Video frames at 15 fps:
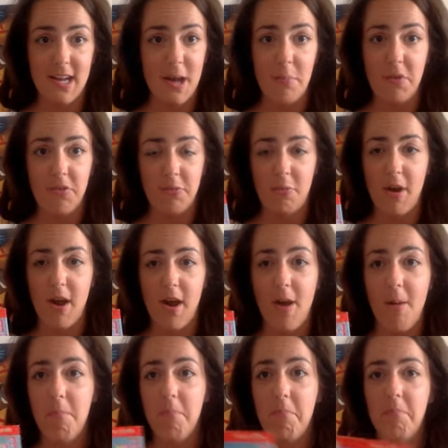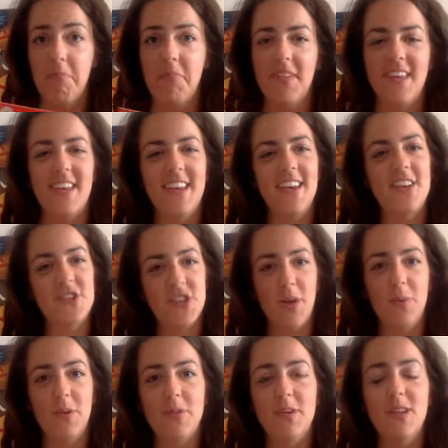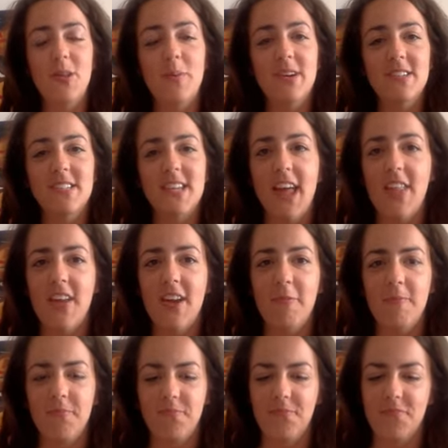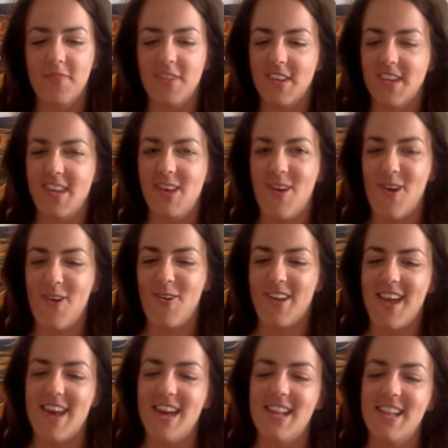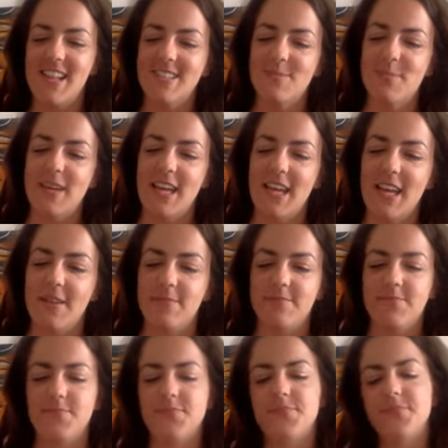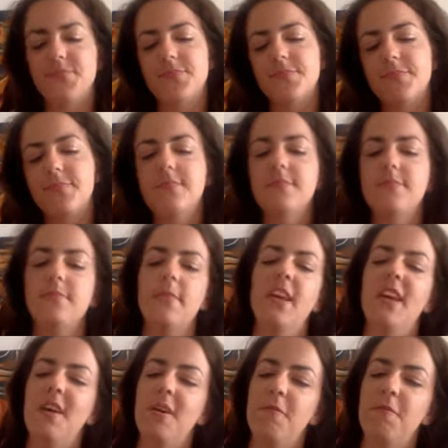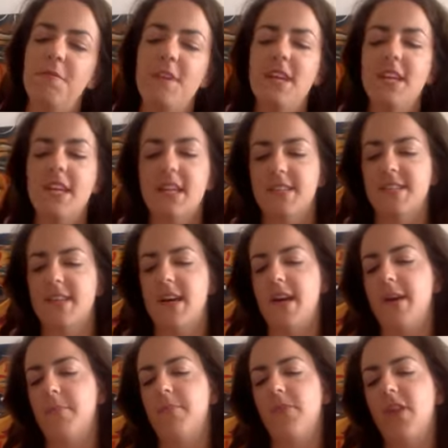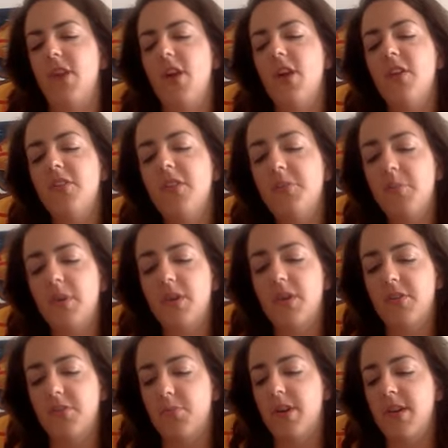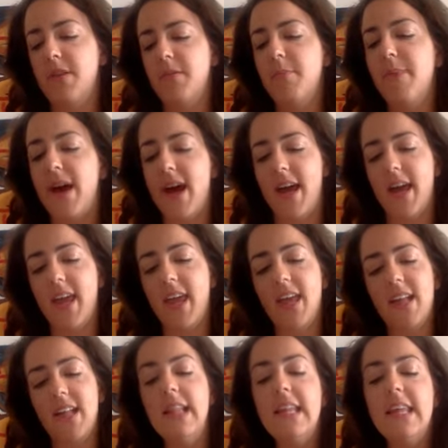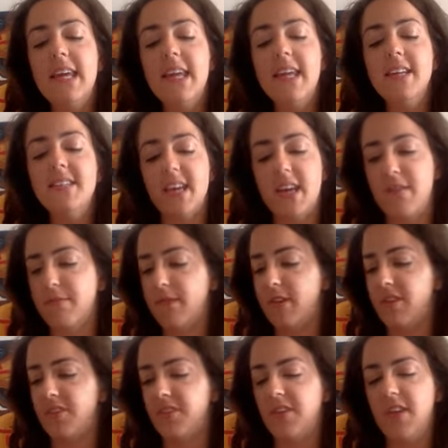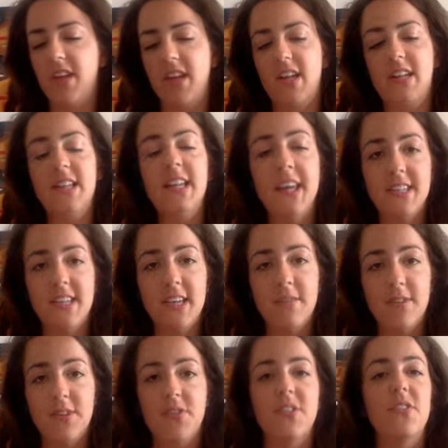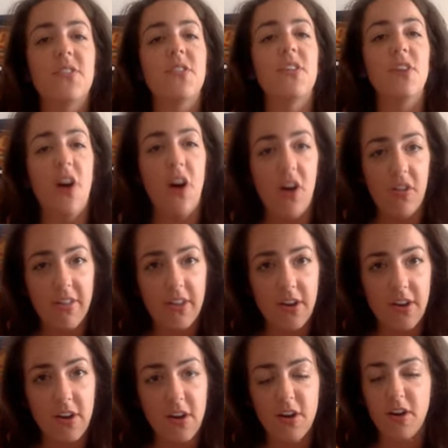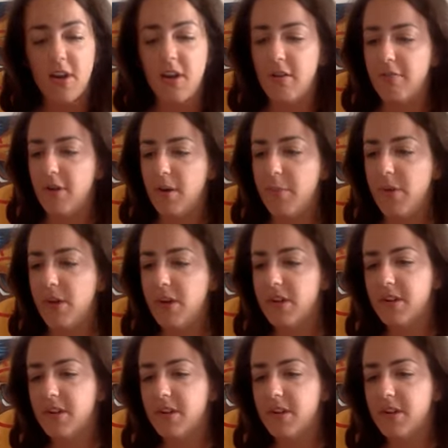Miss Rom. Shall we read the book together? Okay, let's begin. Feeding Time. This book is written by Lee Davis. Lee Davis is the author of our book.